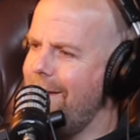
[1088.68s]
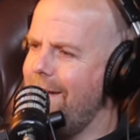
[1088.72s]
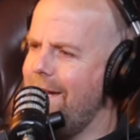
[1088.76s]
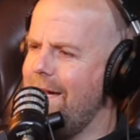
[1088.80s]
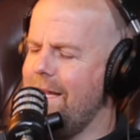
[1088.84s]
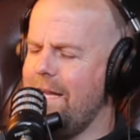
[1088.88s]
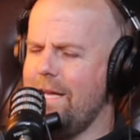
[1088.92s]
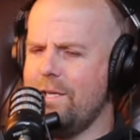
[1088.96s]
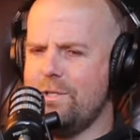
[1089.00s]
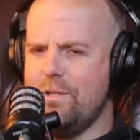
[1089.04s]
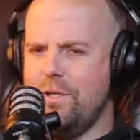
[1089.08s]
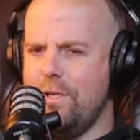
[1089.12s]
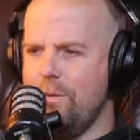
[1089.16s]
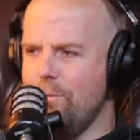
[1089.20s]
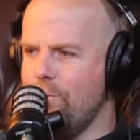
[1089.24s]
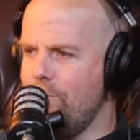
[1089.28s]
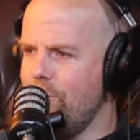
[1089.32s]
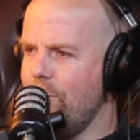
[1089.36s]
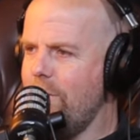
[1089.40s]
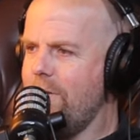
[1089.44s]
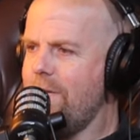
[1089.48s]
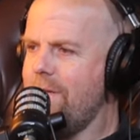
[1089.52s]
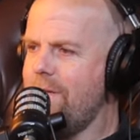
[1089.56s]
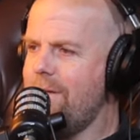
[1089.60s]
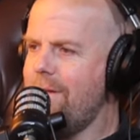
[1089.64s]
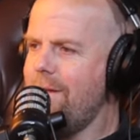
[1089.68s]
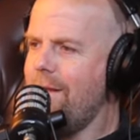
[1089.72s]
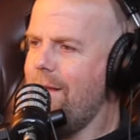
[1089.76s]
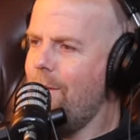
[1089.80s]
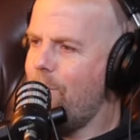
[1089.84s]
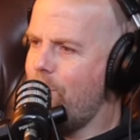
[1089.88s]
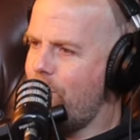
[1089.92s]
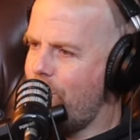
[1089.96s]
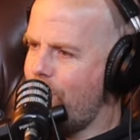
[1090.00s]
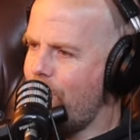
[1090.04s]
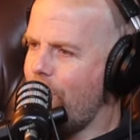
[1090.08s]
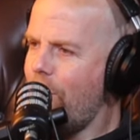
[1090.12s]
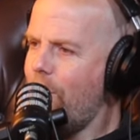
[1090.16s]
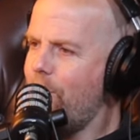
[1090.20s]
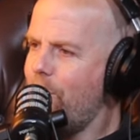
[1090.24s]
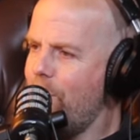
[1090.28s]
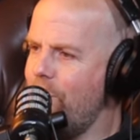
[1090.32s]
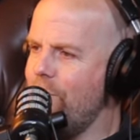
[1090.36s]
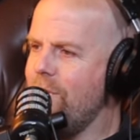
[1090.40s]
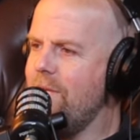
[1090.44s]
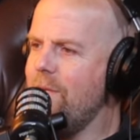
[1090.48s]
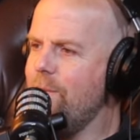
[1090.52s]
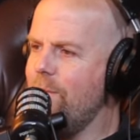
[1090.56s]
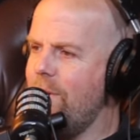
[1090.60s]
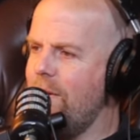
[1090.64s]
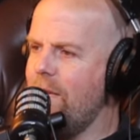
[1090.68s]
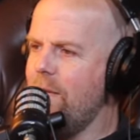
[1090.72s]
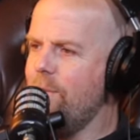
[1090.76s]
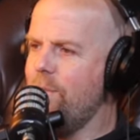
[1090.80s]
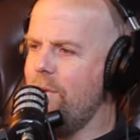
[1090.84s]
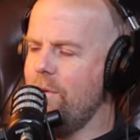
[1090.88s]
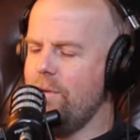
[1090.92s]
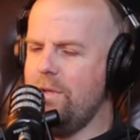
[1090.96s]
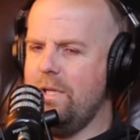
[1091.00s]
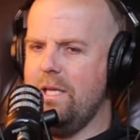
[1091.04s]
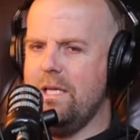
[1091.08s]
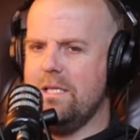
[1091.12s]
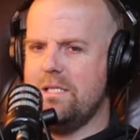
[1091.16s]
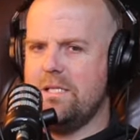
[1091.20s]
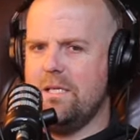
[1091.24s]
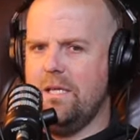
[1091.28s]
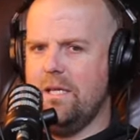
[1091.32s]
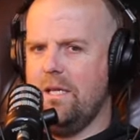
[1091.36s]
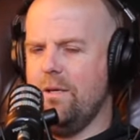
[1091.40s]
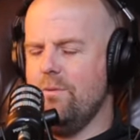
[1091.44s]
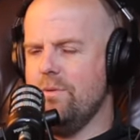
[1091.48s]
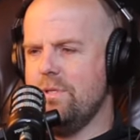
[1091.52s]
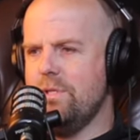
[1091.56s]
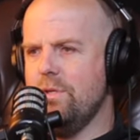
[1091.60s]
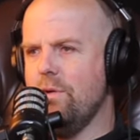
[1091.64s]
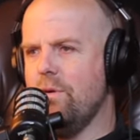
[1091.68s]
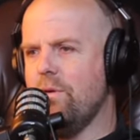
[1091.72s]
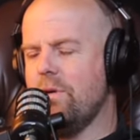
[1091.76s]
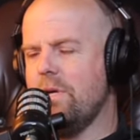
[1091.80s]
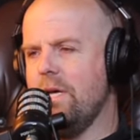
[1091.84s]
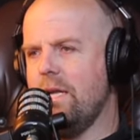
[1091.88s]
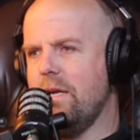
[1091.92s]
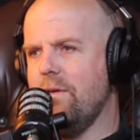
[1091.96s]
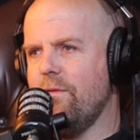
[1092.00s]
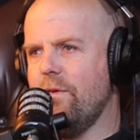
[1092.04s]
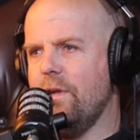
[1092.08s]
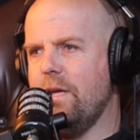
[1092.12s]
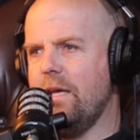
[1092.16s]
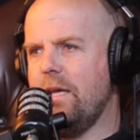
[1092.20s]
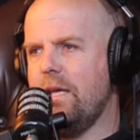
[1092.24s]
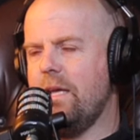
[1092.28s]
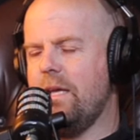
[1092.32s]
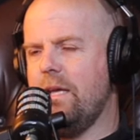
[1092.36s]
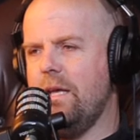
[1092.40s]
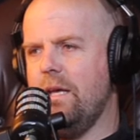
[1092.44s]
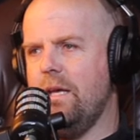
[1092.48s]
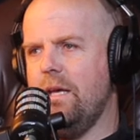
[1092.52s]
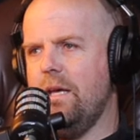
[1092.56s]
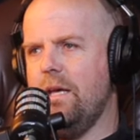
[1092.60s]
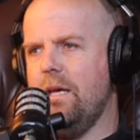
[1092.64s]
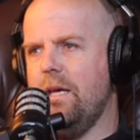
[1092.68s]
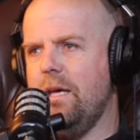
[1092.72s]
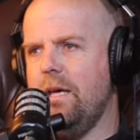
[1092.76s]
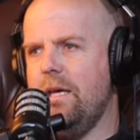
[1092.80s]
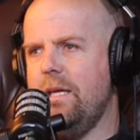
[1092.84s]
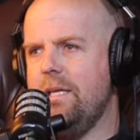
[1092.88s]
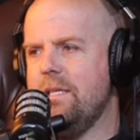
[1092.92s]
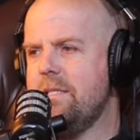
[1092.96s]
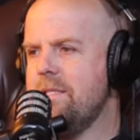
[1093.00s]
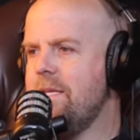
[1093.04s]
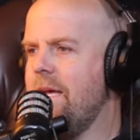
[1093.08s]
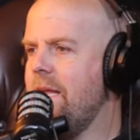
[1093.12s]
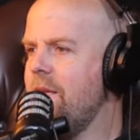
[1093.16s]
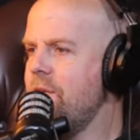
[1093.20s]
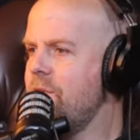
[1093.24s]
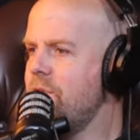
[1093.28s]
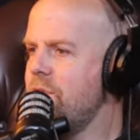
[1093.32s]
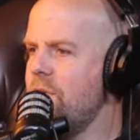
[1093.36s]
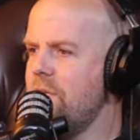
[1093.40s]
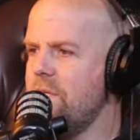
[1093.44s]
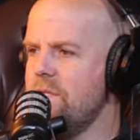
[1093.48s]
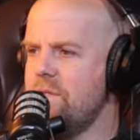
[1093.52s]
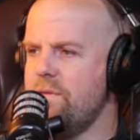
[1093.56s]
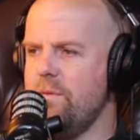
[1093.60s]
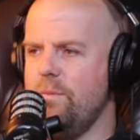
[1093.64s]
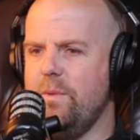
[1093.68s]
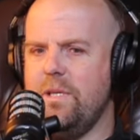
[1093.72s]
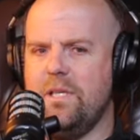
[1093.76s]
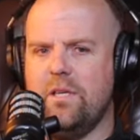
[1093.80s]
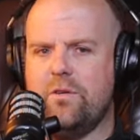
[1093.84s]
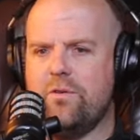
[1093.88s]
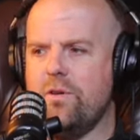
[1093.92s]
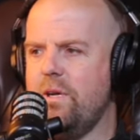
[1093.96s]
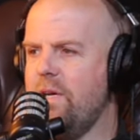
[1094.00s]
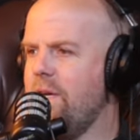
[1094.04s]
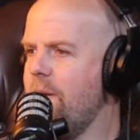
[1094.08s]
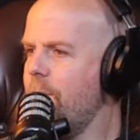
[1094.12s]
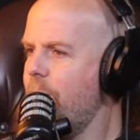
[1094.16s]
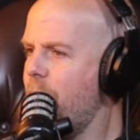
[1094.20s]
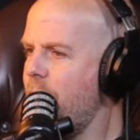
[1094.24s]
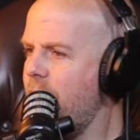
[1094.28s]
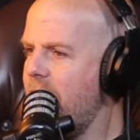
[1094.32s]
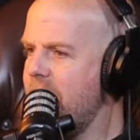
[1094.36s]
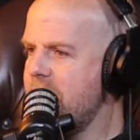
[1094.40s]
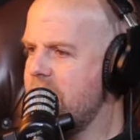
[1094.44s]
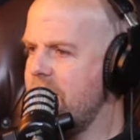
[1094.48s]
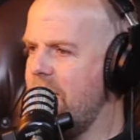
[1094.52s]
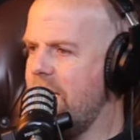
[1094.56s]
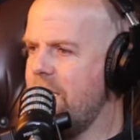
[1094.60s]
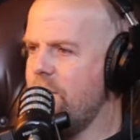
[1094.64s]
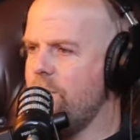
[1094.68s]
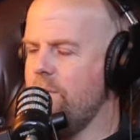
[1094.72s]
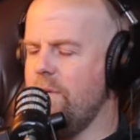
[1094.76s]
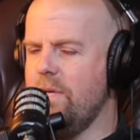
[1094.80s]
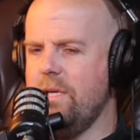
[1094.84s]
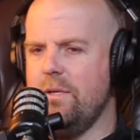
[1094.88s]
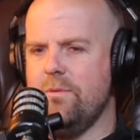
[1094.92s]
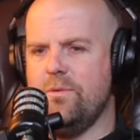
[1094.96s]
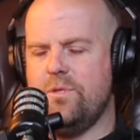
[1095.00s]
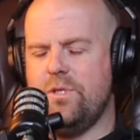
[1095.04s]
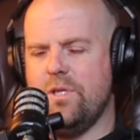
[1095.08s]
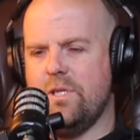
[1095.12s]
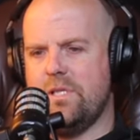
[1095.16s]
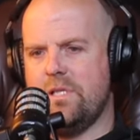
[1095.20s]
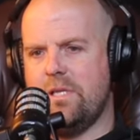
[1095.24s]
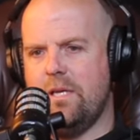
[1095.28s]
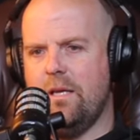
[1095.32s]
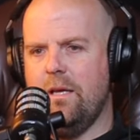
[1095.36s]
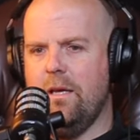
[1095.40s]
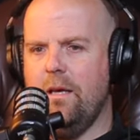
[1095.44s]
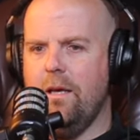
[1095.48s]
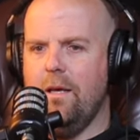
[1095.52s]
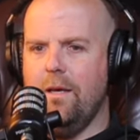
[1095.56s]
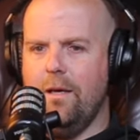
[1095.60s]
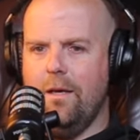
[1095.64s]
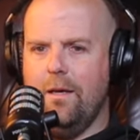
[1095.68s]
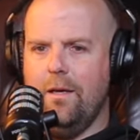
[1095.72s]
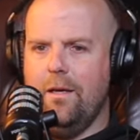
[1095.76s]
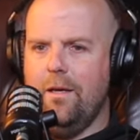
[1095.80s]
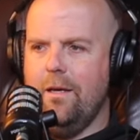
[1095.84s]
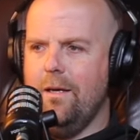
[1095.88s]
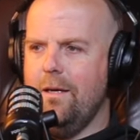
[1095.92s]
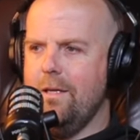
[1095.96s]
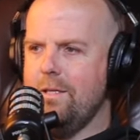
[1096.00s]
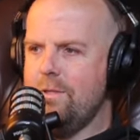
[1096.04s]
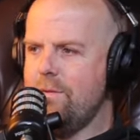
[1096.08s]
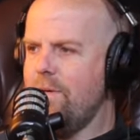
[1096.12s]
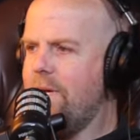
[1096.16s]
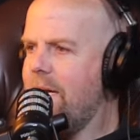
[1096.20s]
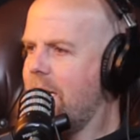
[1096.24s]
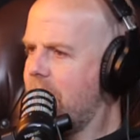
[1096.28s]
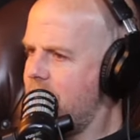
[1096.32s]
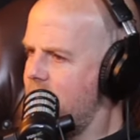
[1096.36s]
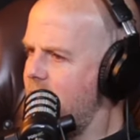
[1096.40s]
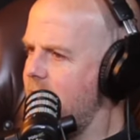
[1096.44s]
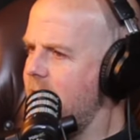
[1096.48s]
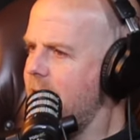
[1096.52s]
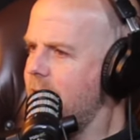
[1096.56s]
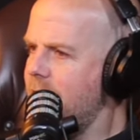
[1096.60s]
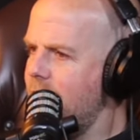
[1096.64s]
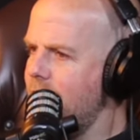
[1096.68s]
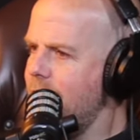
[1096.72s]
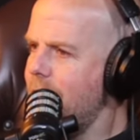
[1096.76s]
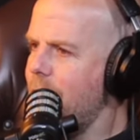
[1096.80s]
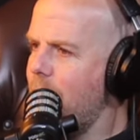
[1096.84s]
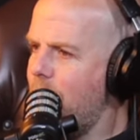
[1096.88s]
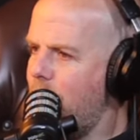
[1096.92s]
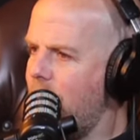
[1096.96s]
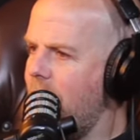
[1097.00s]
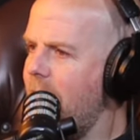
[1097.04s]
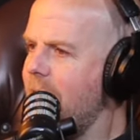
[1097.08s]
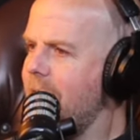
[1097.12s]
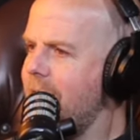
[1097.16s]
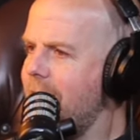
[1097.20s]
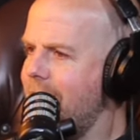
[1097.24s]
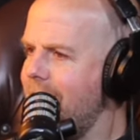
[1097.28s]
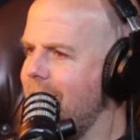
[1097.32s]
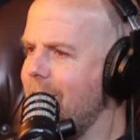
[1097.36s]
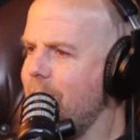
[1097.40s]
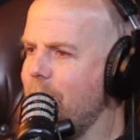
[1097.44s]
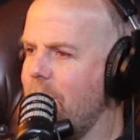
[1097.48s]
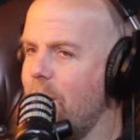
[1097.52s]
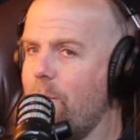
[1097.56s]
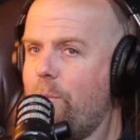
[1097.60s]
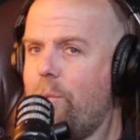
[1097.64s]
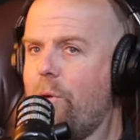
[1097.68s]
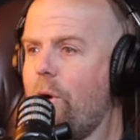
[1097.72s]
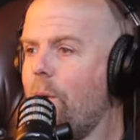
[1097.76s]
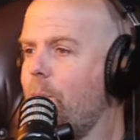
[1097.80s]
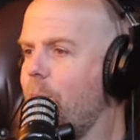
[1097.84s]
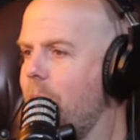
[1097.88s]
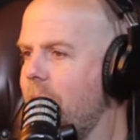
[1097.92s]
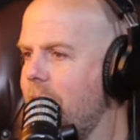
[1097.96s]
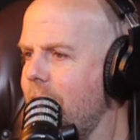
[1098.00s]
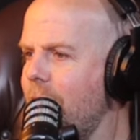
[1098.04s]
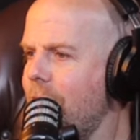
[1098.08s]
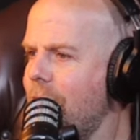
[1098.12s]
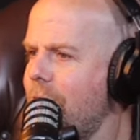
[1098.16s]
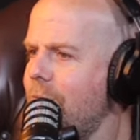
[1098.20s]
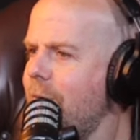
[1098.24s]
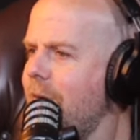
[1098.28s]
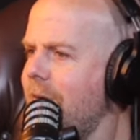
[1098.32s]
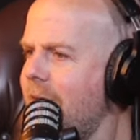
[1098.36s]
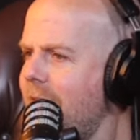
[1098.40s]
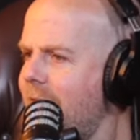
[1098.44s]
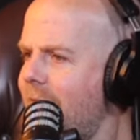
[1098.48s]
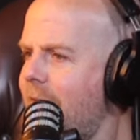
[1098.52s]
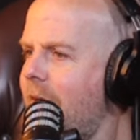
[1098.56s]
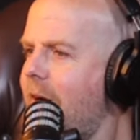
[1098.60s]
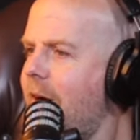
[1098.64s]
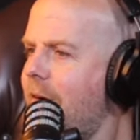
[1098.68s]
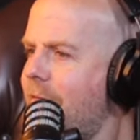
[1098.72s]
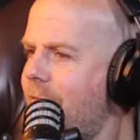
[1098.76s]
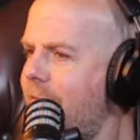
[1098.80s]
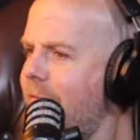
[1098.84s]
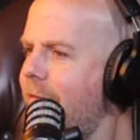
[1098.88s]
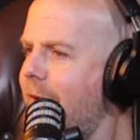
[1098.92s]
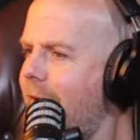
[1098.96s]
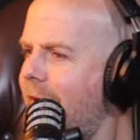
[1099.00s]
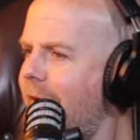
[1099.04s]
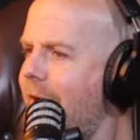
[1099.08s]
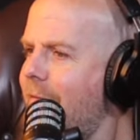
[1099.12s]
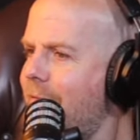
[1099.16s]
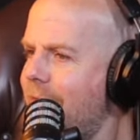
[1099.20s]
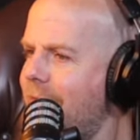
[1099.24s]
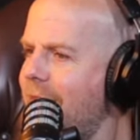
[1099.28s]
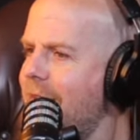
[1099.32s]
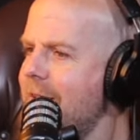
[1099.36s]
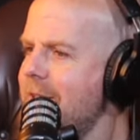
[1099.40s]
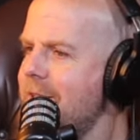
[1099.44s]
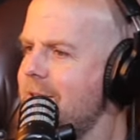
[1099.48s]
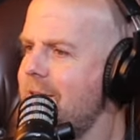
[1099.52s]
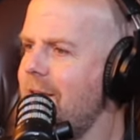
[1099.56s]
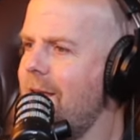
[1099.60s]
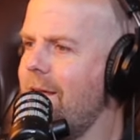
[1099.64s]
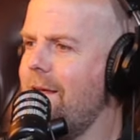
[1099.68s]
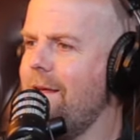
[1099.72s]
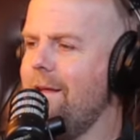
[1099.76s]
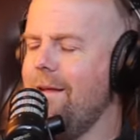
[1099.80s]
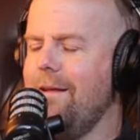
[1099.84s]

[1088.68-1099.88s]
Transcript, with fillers: and actually write a proper email about this. And there was no kind of like uh, intentions for me to try and impress anyone. It was just do I actually reply to the email properly or do I give half half an answer?